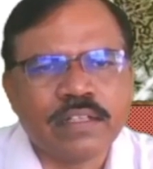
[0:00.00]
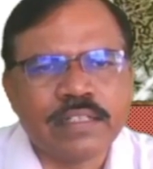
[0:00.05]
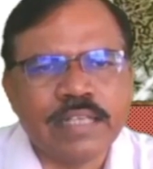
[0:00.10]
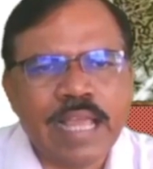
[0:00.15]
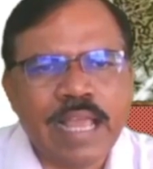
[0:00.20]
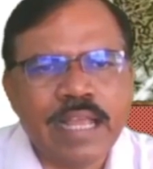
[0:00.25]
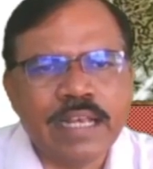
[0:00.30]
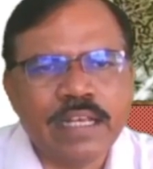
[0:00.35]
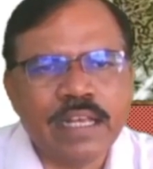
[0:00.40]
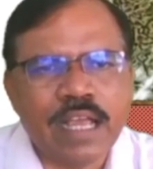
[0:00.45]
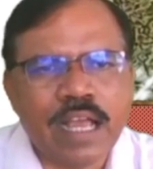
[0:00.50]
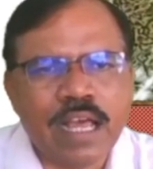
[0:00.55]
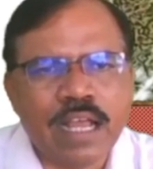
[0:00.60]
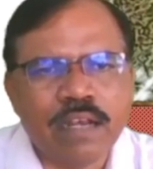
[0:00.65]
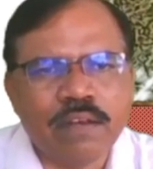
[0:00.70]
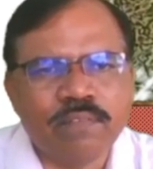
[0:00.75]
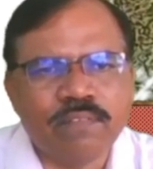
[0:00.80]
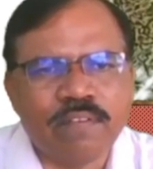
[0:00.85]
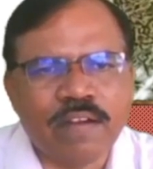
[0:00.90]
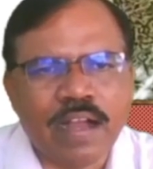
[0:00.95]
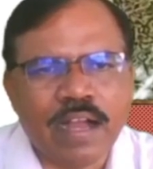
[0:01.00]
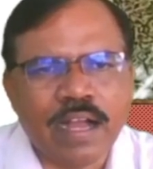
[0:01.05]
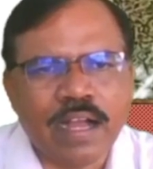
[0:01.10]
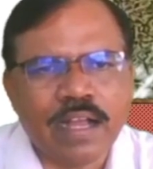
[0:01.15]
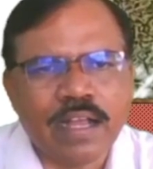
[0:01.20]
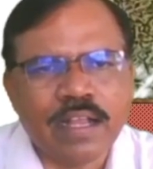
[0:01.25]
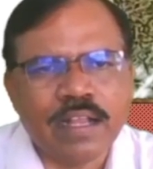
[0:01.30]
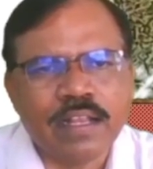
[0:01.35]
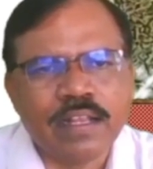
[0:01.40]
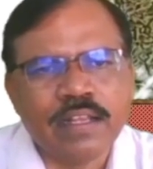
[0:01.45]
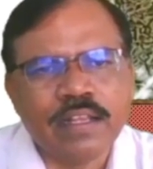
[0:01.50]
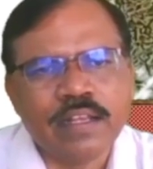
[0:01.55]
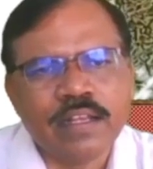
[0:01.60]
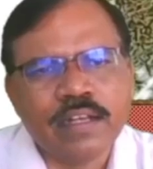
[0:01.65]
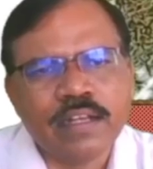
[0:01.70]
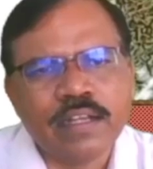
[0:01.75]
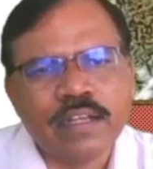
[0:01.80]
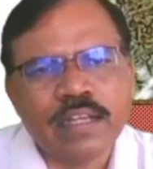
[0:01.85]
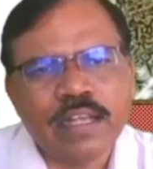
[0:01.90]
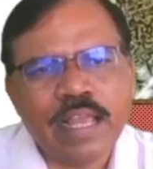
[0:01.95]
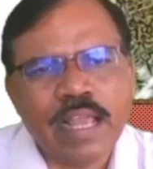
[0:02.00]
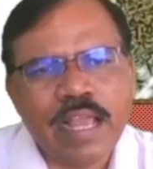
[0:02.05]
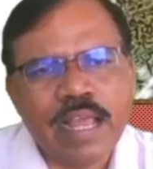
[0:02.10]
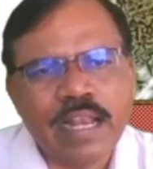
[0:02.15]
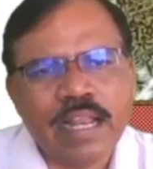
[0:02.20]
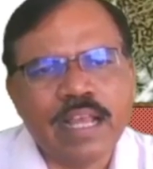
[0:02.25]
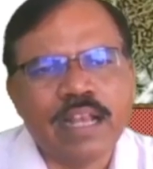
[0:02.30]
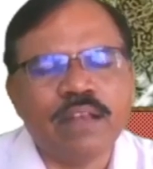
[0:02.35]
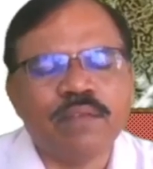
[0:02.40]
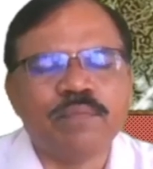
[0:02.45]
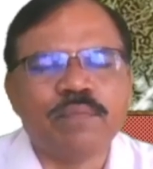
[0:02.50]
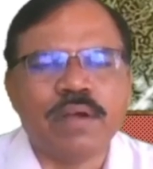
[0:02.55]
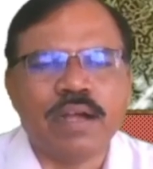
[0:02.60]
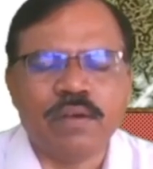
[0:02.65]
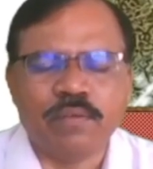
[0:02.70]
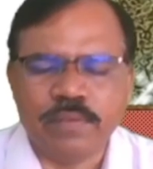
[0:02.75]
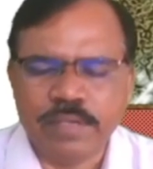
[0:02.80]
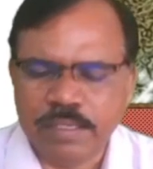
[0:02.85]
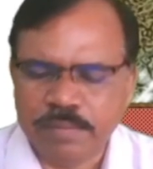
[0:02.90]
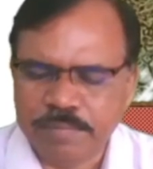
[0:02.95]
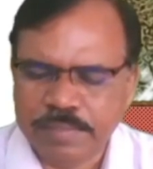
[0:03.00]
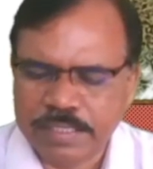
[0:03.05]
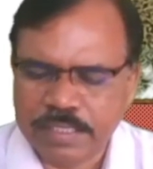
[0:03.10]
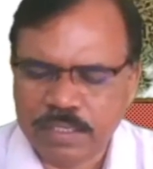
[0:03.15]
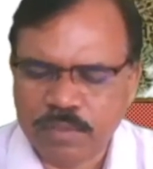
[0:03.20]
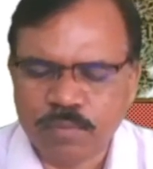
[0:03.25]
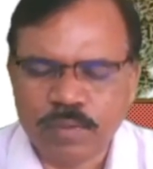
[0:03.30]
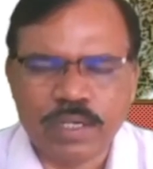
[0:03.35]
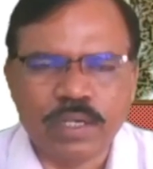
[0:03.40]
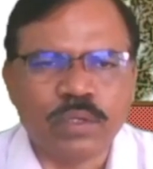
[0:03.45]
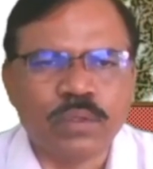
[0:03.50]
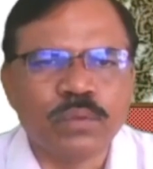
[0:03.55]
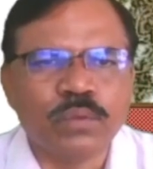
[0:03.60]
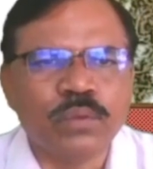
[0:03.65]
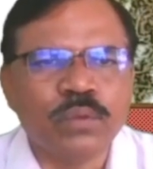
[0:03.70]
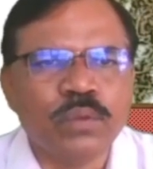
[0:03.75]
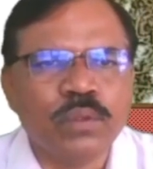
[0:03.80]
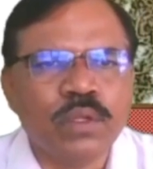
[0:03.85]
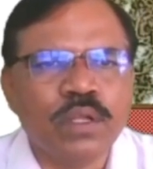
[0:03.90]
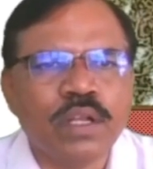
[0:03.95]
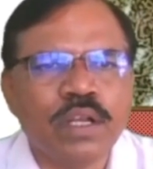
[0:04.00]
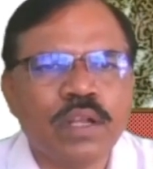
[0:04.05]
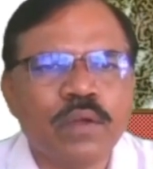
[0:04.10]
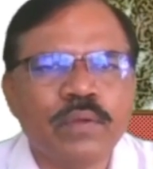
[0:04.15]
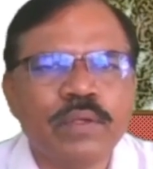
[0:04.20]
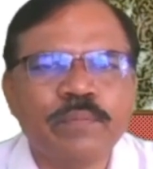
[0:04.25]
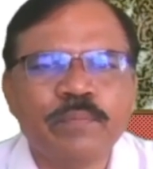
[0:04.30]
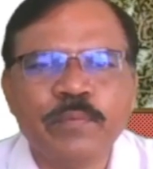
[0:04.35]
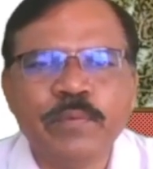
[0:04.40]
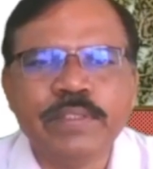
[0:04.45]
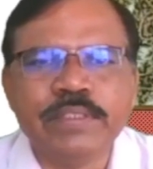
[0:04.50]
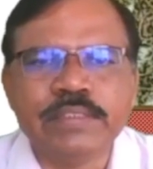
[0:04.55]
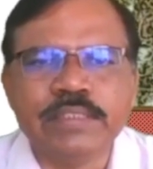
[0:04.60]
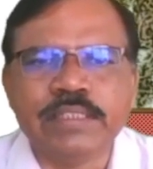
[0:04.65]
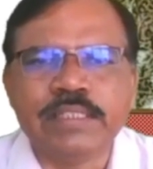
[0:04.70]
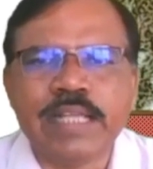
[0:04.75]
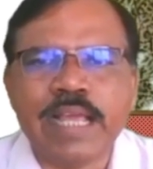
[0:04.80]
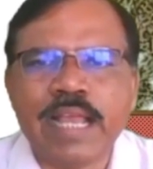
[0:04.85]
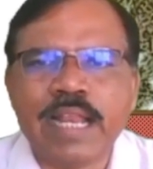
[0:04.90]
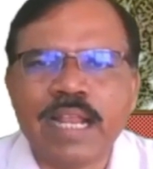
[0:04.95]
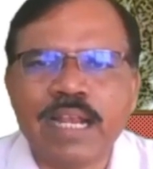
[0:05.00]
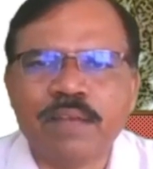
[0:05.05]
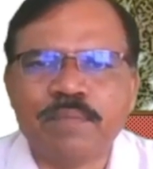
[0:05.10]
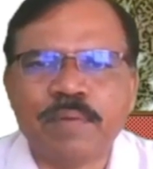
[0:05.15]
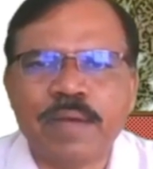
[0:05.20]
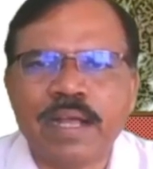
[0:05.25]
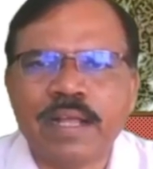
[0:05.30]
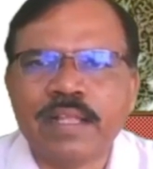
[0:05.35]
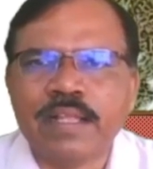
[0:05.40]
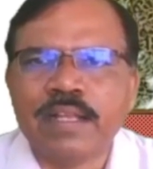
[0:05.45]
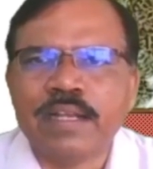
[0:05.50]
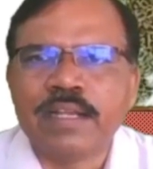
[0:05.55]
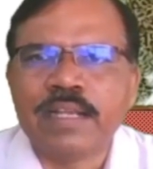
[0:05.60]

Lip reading: Tan alpha. Tan alpha will be equal to, now if we see tan alpha